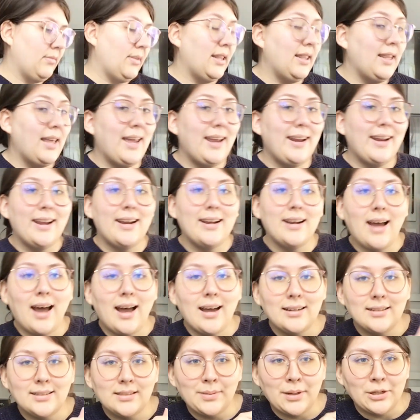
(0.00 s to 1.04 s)
Then,
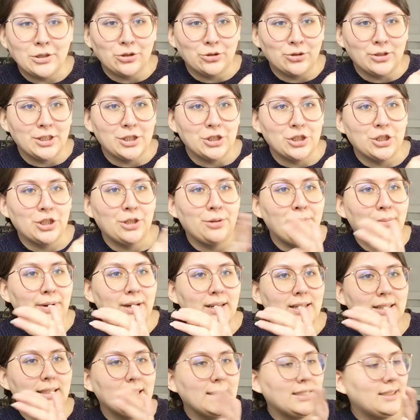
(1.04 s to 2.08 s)
not special edition,
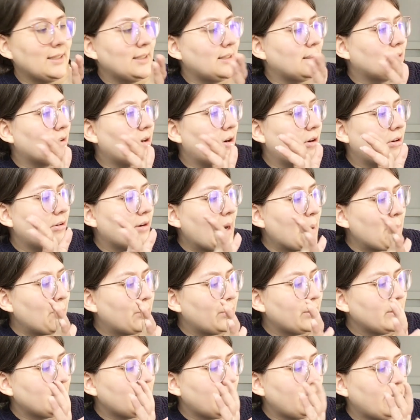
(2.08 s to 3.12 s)
but this is called
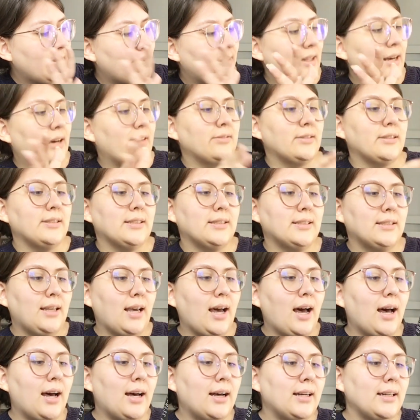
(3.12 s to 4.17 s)
Empress of a Thousand
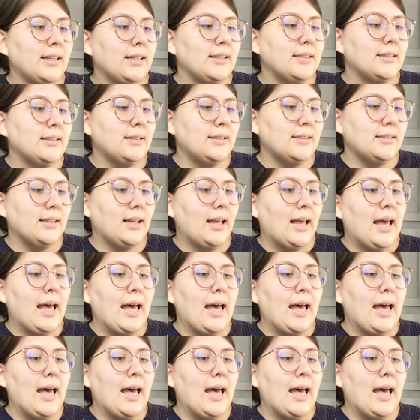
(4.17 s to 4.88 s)
Skies.